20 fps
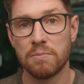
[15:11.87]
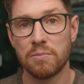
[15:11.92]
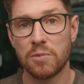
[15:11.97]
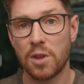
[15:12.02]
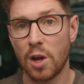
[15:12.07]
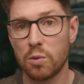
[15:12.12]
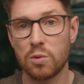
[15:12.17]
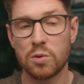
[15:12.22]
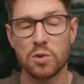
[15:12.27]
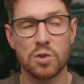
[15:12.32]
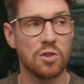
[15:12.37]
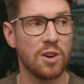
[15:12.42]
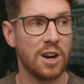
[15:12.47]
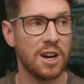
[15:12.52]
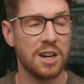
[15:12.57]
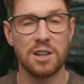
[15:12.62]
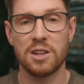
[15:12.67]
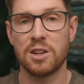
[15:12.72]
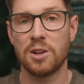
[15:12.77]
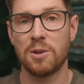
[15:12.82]
Don't try
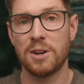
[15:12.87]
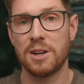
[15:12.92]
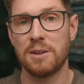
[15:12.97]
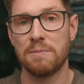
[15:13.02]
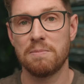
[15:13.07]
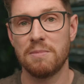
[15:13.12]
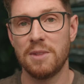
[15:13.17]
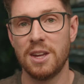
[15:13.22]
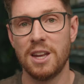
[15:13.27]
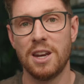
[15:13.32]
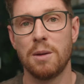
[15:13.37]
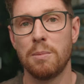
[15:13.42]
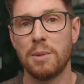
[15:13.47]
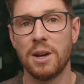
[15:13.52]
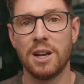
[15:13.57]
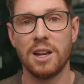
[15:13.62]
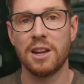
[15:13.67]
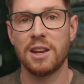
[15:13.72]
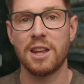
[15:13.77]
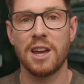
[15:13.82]
and do it in the
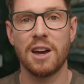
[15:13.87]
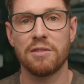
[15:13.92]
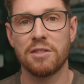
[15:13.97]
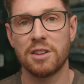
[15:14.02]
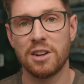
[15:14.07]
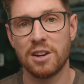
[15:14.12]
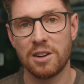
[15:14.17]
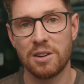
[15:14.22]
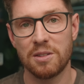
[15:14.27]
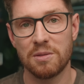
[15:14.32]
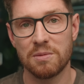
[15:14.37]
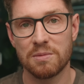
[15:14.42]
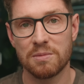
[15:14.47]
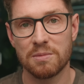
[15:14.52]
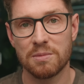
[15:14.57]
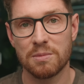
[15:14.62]
middle of the afternoon